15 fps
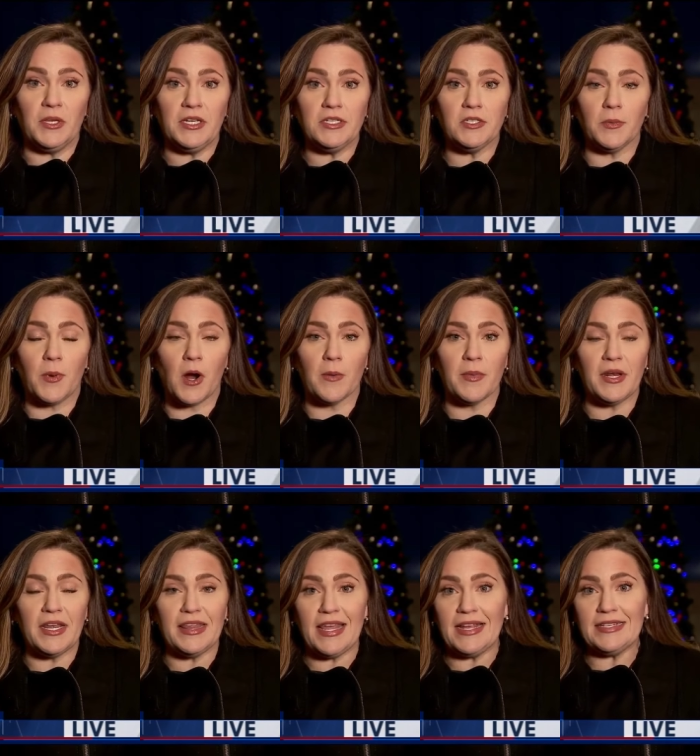Police
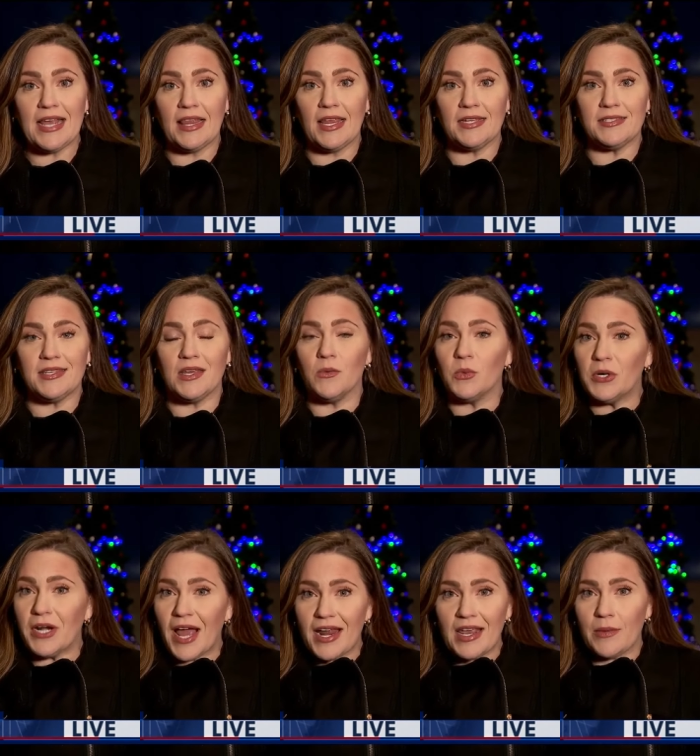Department, and they tell us they
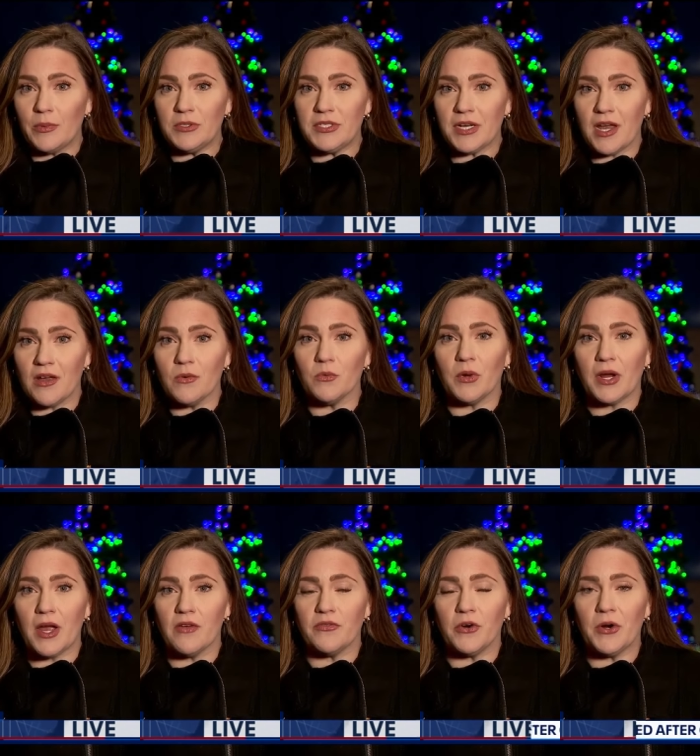were not able to
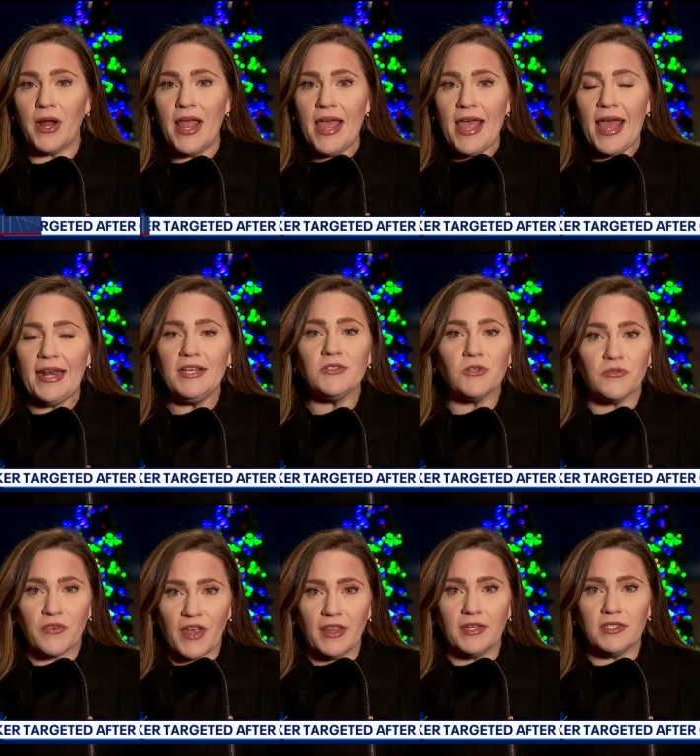recover any
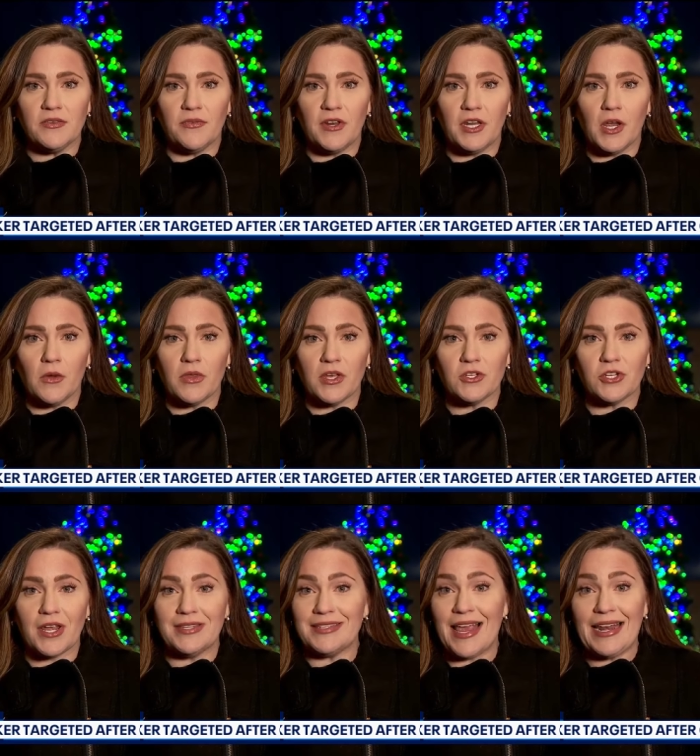surveillance video that
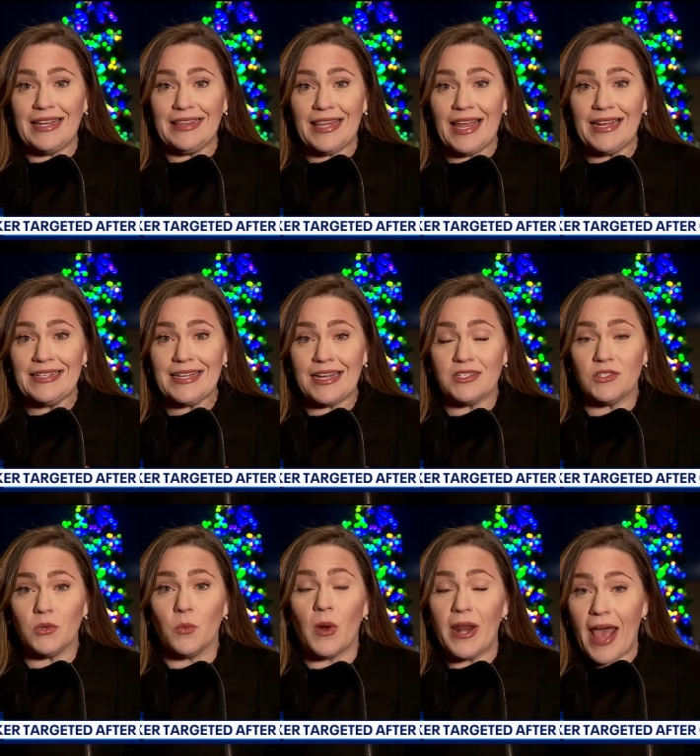sheds any light as
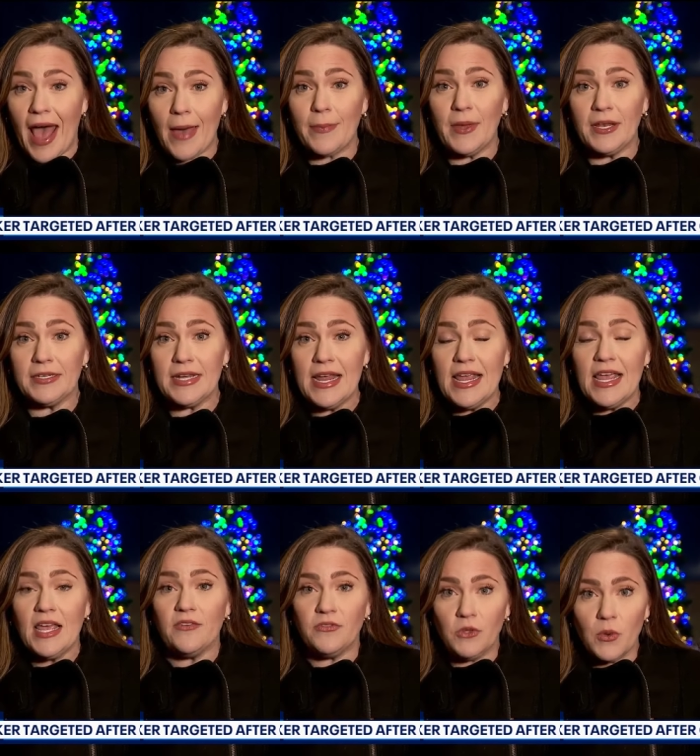to what happened.
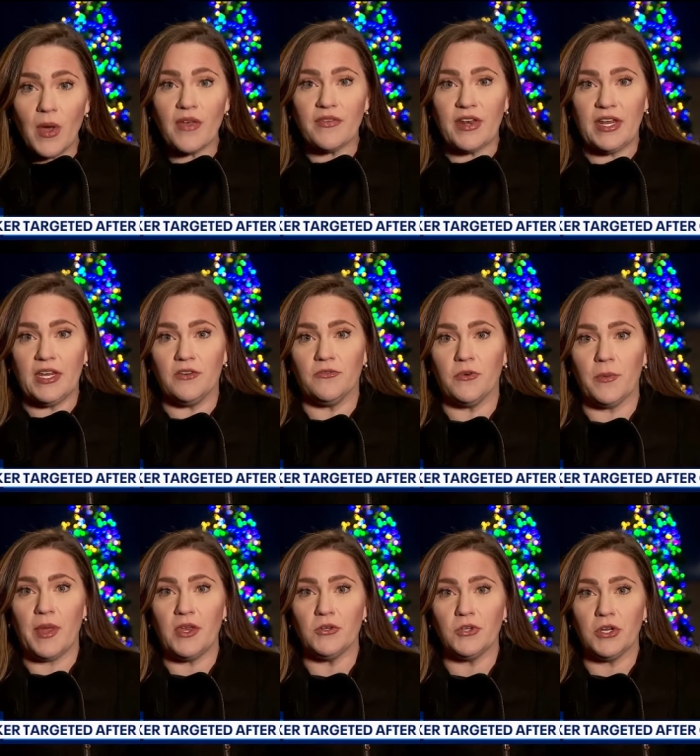If you have any
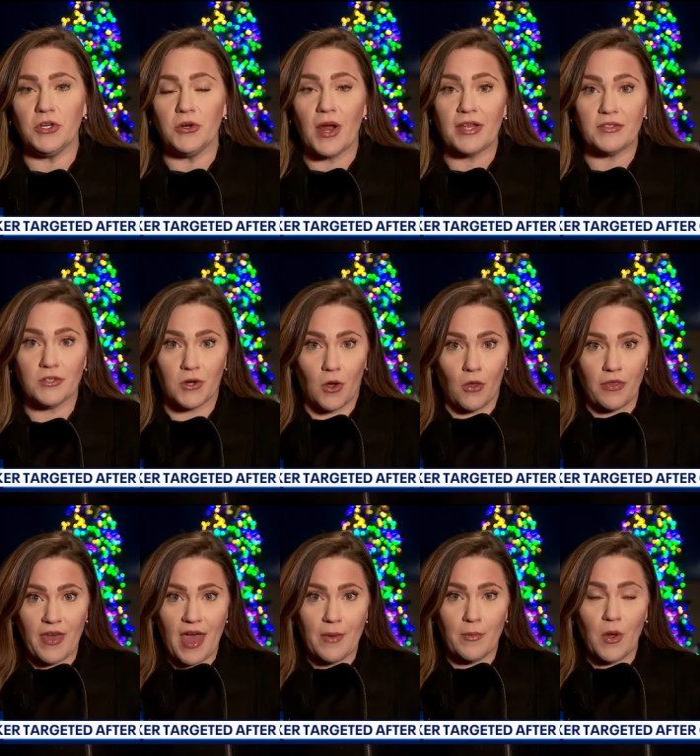information, you're asked to call
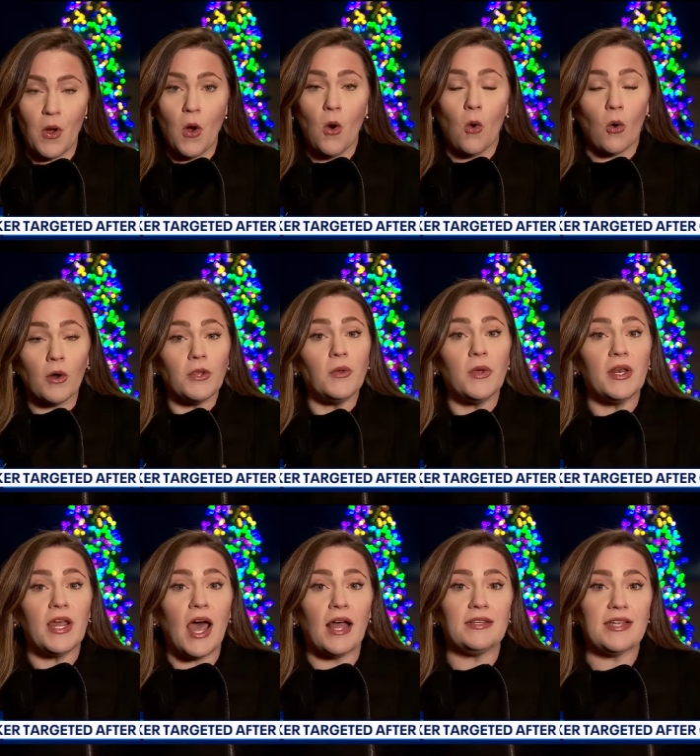them, or you
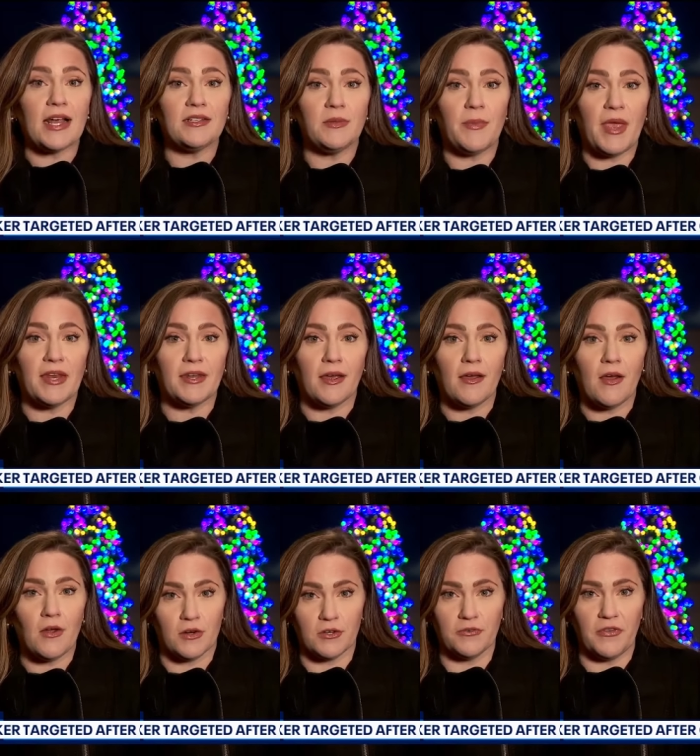can contact Amanda
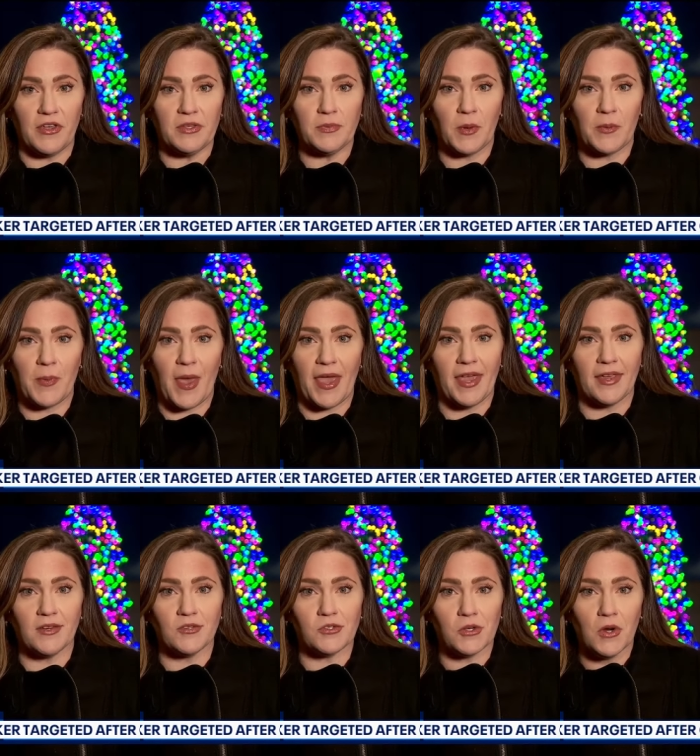on her Facebook
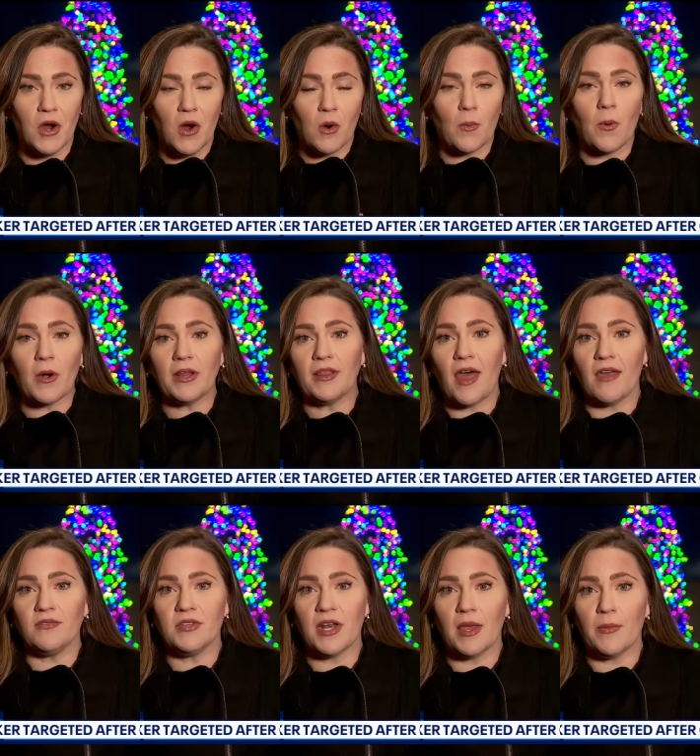page. Reporting
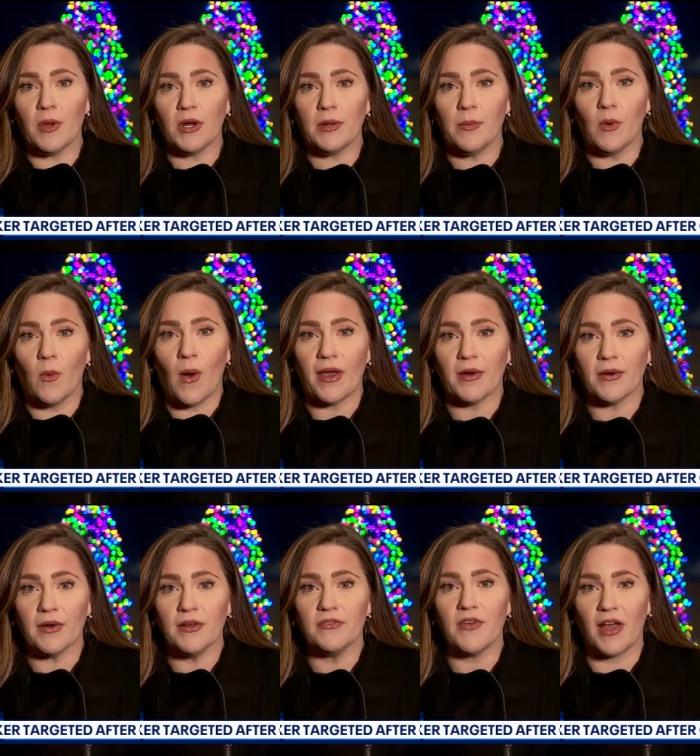live tonight, Mary
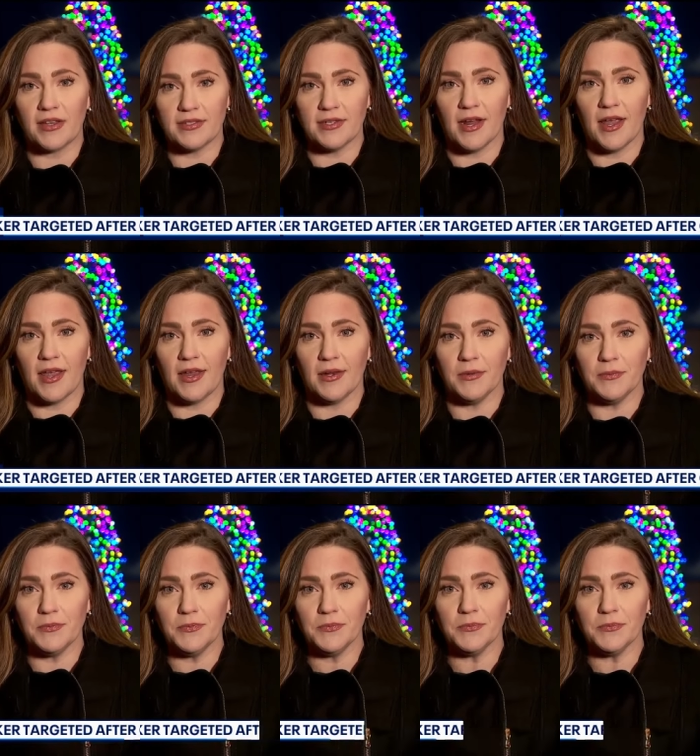McGuire, Fox 9.